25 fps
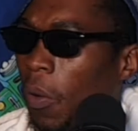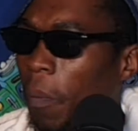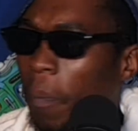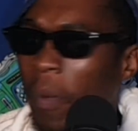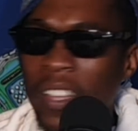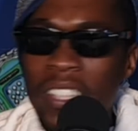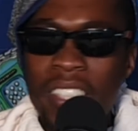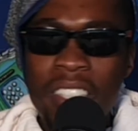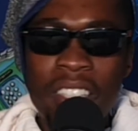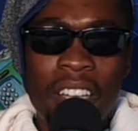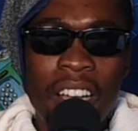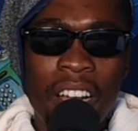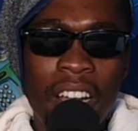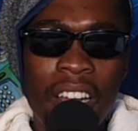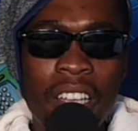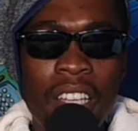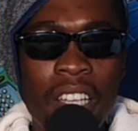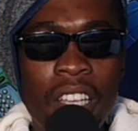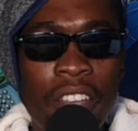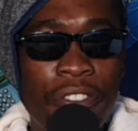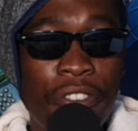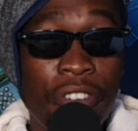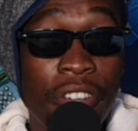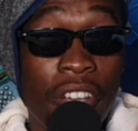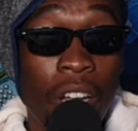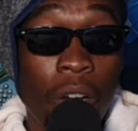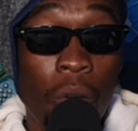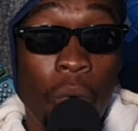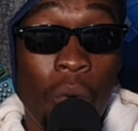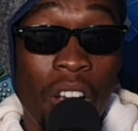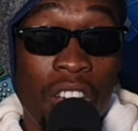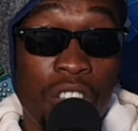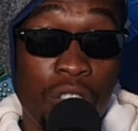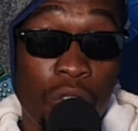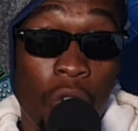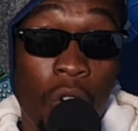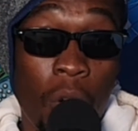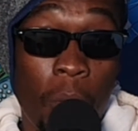So basically if you can
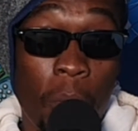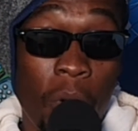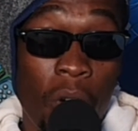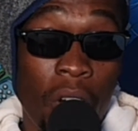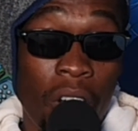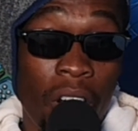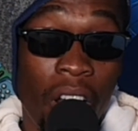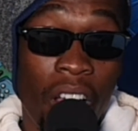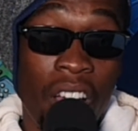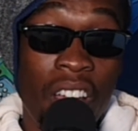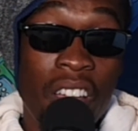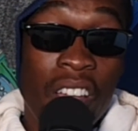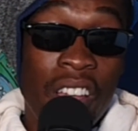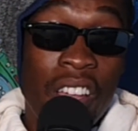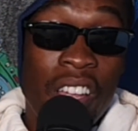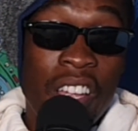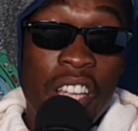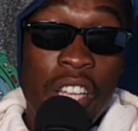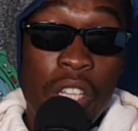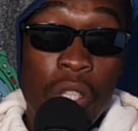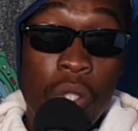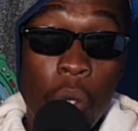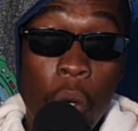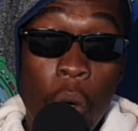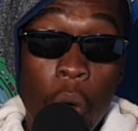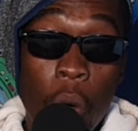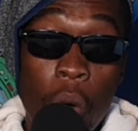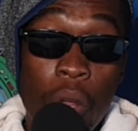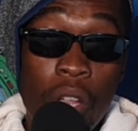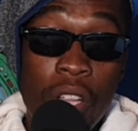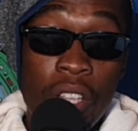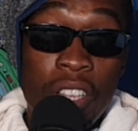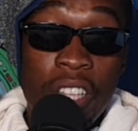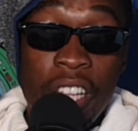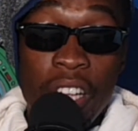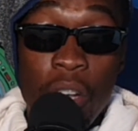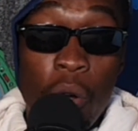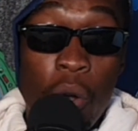watch Gomorrah,
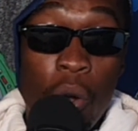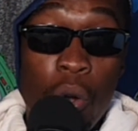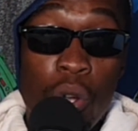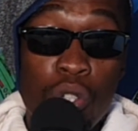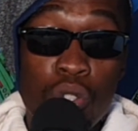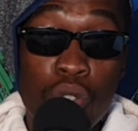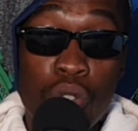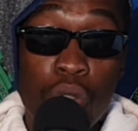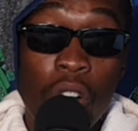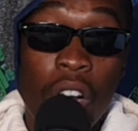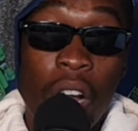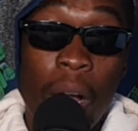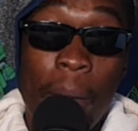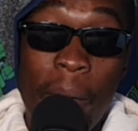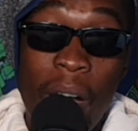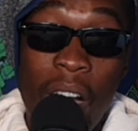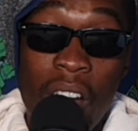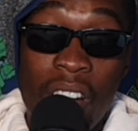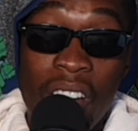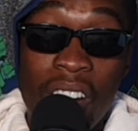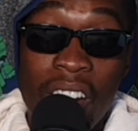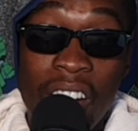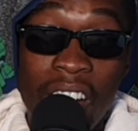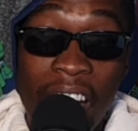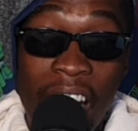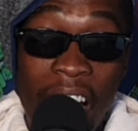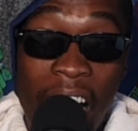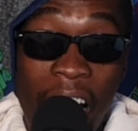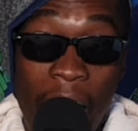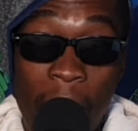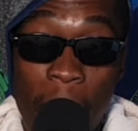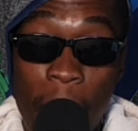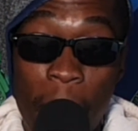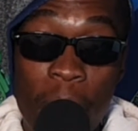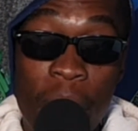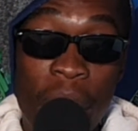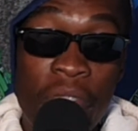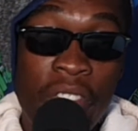they always talk about
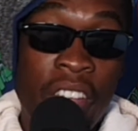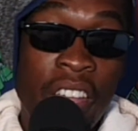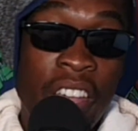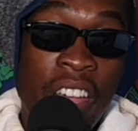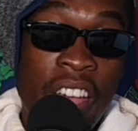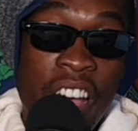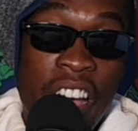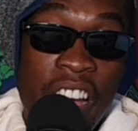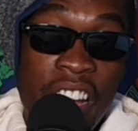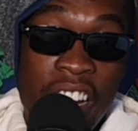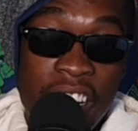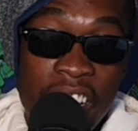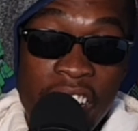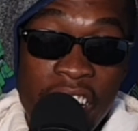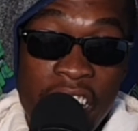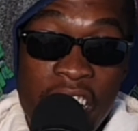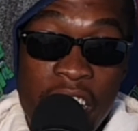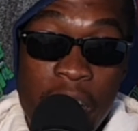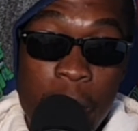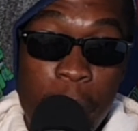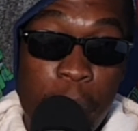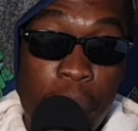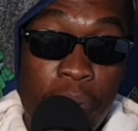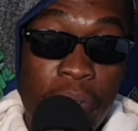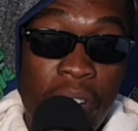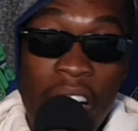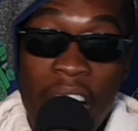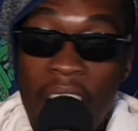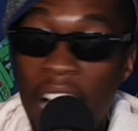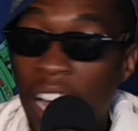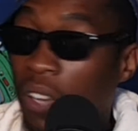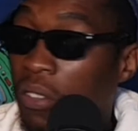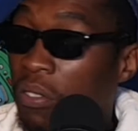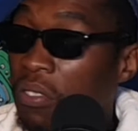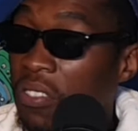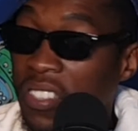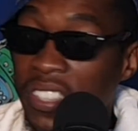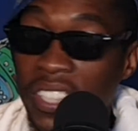crime, rape,
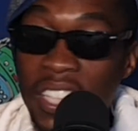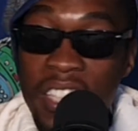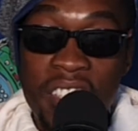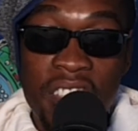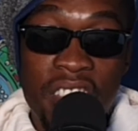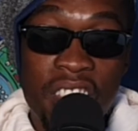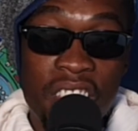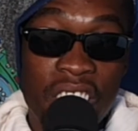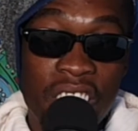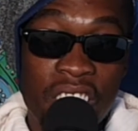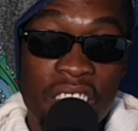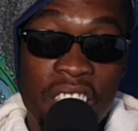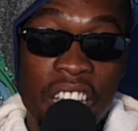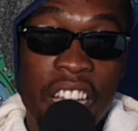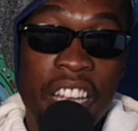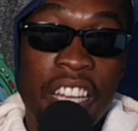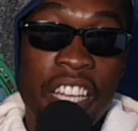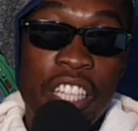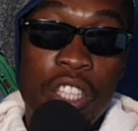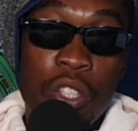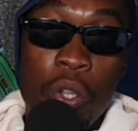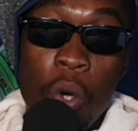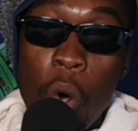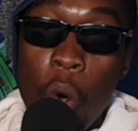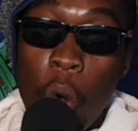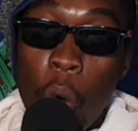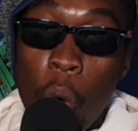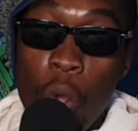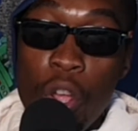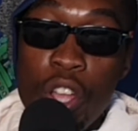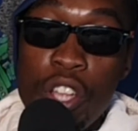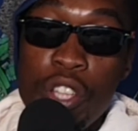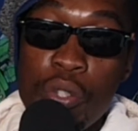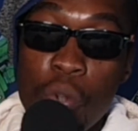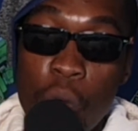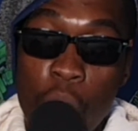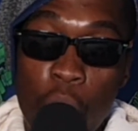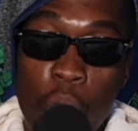accusations, and
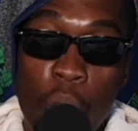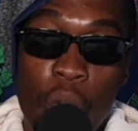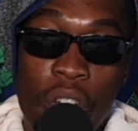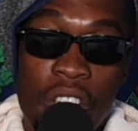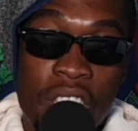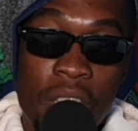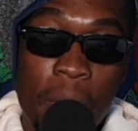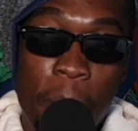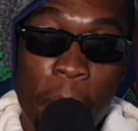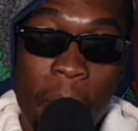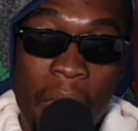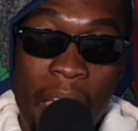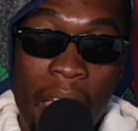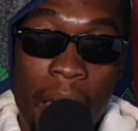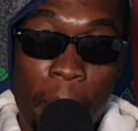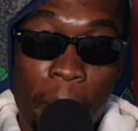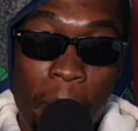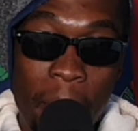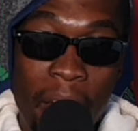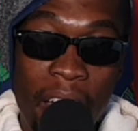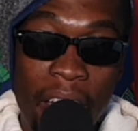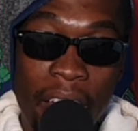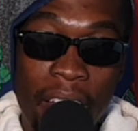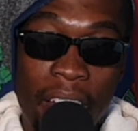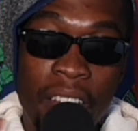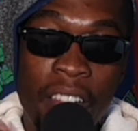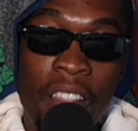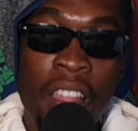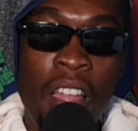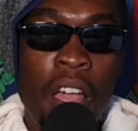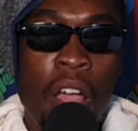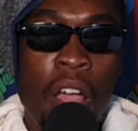it's always a black man.